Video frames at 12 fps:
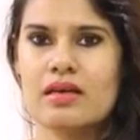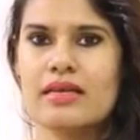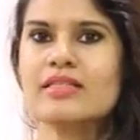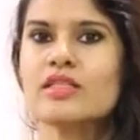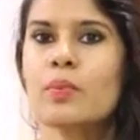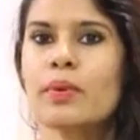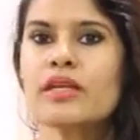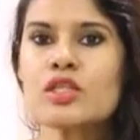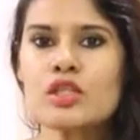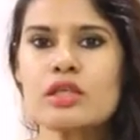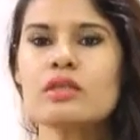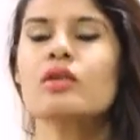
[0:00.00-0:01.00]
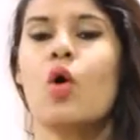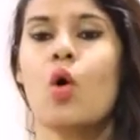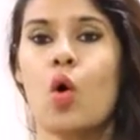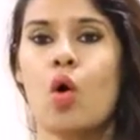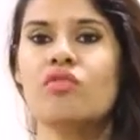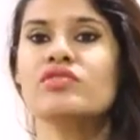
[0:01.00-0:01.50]
interpretation
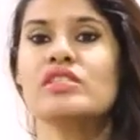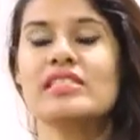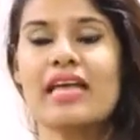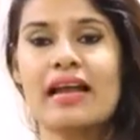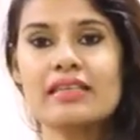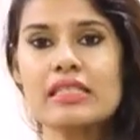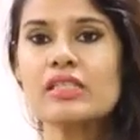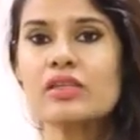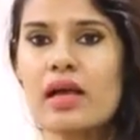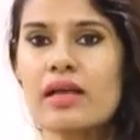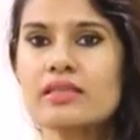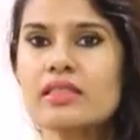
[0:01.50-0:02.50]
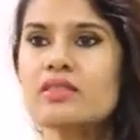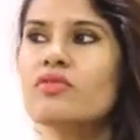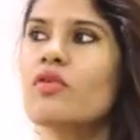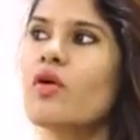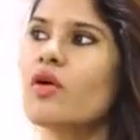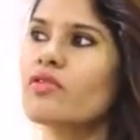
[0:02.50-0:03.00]
of Saturn transit
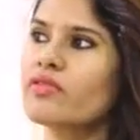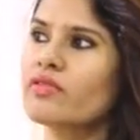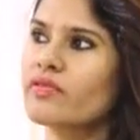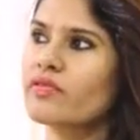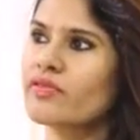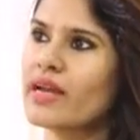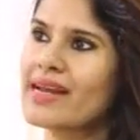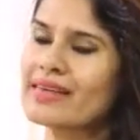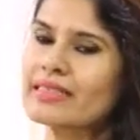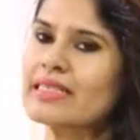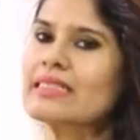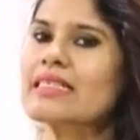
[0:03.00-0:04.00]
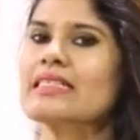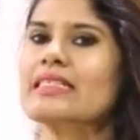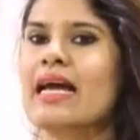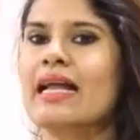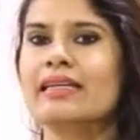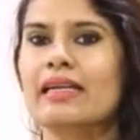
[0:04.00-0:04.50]
for various
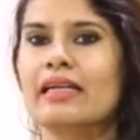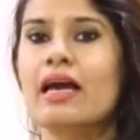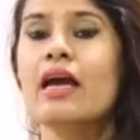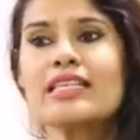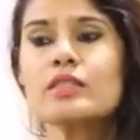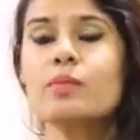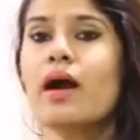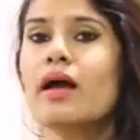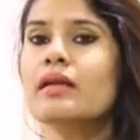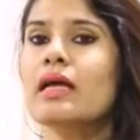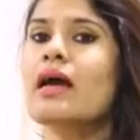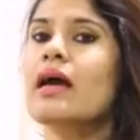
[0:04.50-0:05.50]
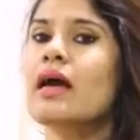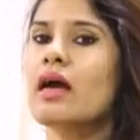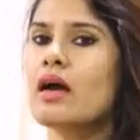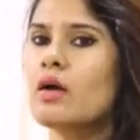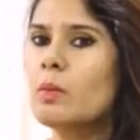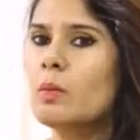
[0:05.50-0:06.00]
ascendant. As far
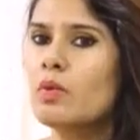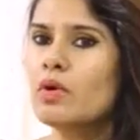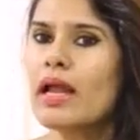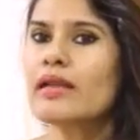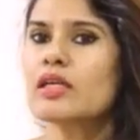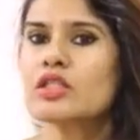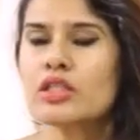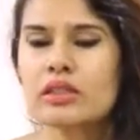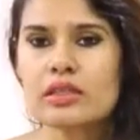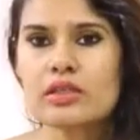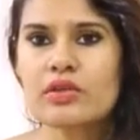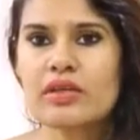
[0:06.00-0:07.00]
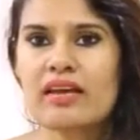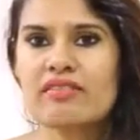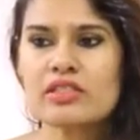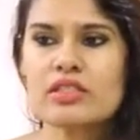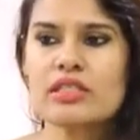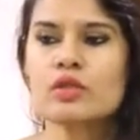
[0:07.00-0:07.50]
Mula Nakshatra
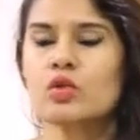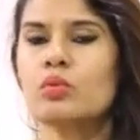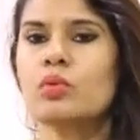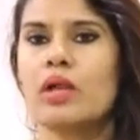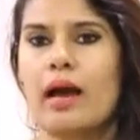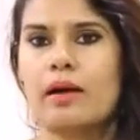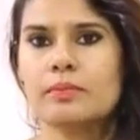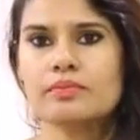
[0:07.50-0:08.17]
traversing through Mula.